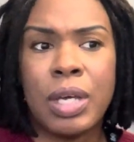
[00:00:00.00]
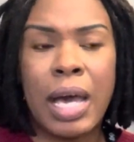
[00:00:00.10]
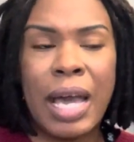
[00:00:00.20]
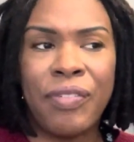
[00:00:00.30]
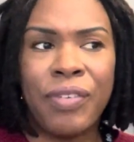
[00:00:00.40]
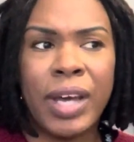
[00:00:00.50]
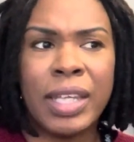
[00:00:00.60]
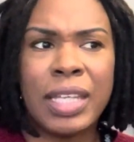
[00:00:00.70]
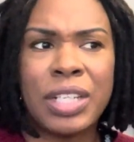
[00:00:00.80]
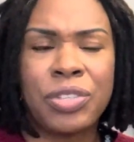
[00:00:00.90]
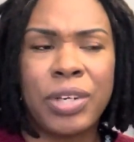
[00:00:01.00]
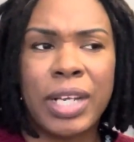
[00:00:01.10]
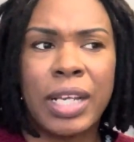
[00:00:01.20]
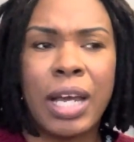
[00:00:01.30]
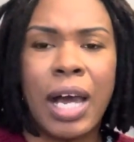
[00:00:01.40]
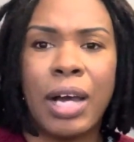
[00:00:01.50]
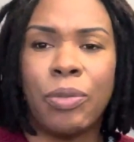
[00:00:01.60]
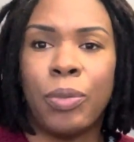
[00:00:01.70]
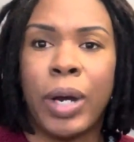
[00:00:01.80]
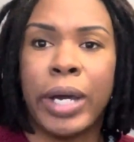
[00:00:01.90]
I find that drinking hot
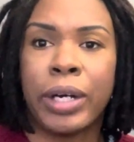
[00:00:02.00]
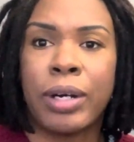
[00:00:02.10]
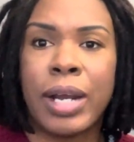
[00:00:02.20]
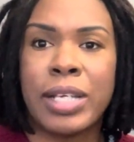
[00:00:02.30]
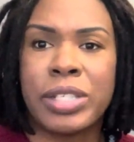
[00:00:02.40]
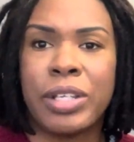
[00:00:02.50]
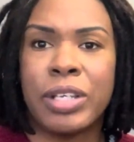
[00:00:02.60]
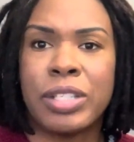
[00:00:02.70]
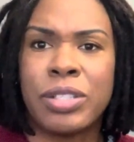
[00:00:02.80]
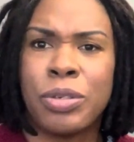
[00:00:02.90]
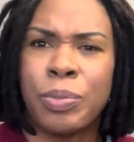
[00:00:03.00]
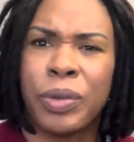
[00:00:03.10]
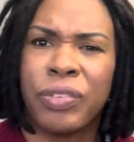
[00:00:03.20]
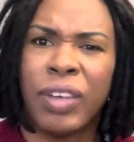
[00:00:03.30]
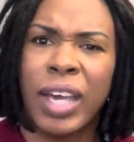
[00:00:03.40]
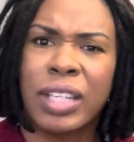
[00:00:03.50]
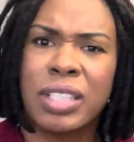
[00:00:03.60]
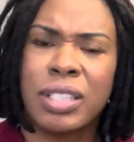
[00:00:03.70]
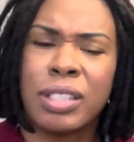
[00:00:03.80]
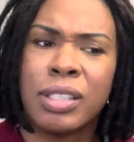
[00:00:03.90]
water has the soup effect,
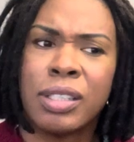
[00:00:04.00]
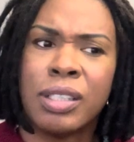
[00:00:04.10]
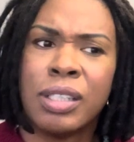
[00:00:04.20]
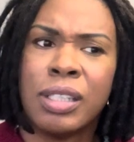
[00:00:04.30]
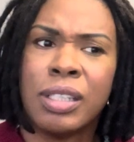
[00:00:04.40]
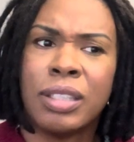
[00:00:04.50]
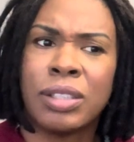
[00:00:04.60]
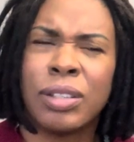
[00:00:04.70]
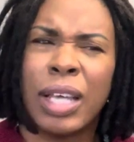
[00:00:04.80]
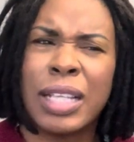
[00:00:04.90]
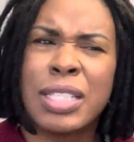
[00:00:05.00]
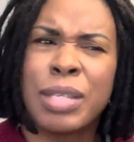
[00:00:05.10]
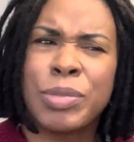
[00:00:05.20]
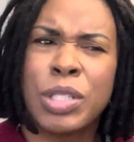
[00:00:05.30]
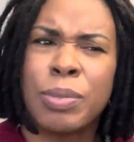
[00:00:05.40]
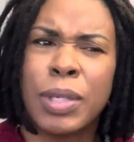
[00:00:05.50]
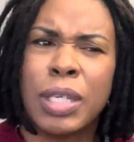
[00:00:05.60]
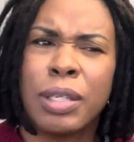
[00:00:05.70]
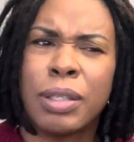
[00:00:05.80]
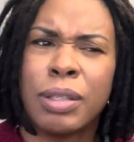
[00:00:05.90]
so that seems to
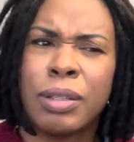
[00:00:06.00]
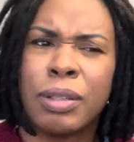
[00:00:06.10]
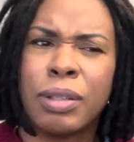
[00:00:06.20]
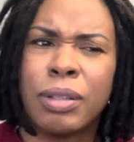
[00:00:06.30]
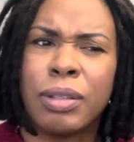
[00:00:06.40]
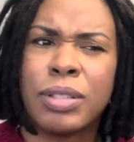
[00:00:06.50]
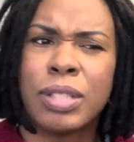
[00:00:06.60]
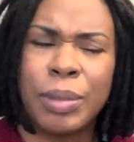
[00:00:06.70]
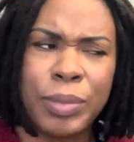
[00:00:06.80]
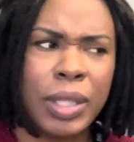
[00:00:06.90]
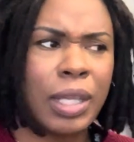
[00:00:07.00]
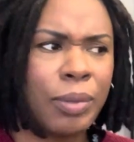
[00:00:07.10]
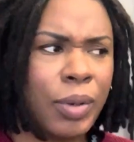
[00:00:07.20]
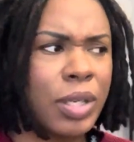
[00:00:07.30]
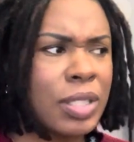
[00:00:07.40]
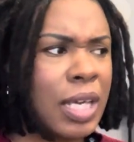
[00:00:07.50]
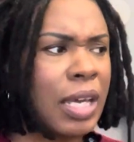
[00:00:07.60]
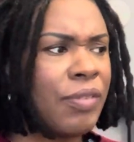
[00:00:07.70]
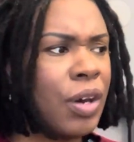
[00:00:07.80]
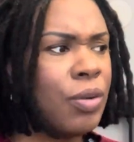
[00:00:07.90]
be something that works. Like,
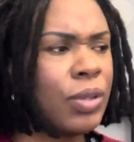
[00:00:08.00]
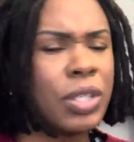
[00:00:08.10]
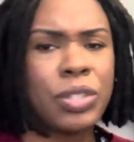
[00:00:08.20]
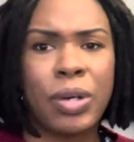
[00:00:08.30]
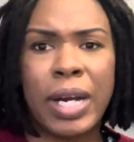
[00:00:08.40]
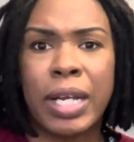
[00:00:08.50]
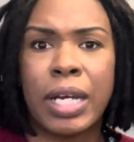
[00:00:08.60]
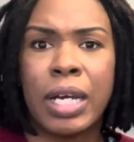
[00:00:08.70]
I've only drank